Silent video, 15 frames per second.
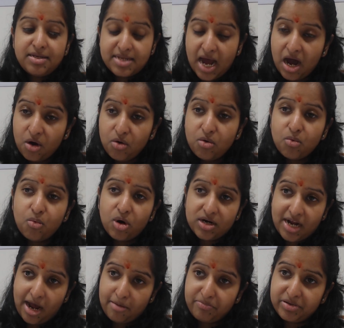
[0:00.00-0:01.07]
Now
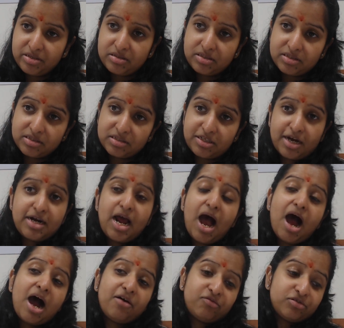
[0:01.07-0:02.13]
what happens is that
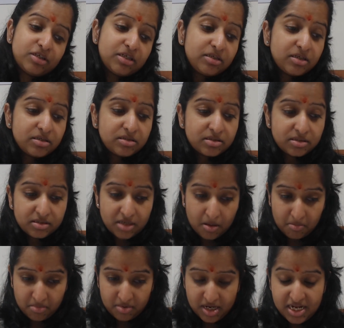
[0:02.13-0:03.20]
after the
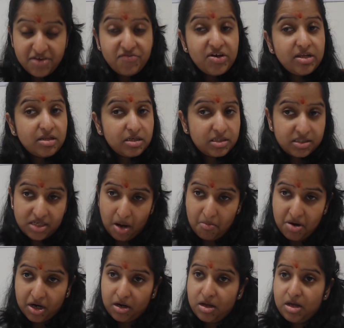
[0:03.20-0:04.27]
stomach leaving the
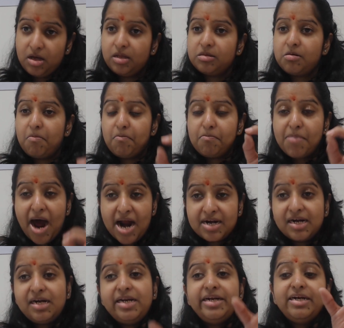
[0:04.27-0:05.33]
stomach, the
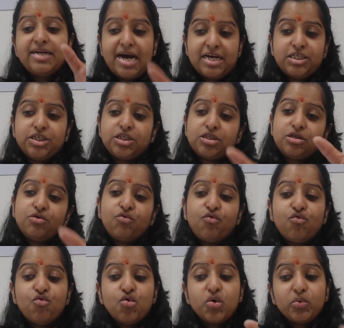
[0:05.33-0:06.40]
partly digested
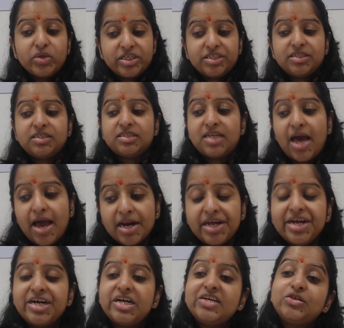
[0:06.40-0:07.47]
food which is there,
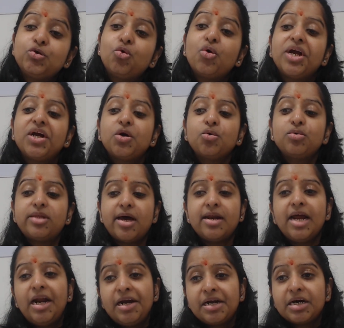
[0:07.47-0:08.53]
it is going to
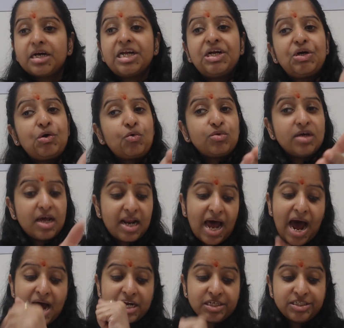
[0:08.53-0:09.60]
then enter into the
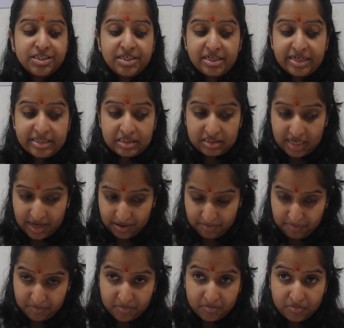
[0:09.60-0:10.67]
large intestine.